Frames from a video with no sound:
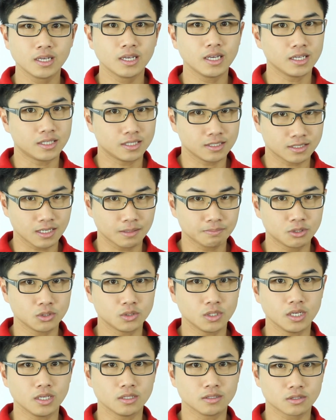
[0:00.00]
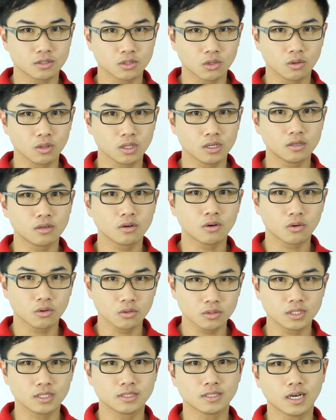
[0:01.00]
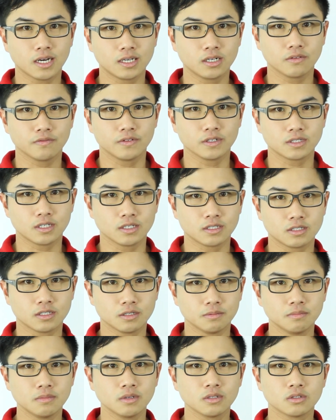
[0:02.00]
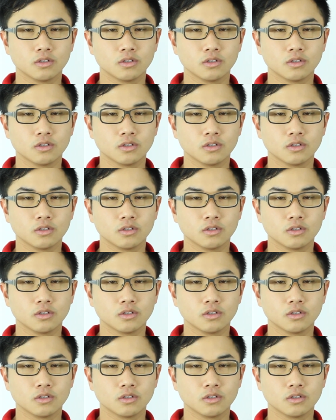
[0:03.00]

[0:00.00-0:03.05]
It is up to the installer or designer of the system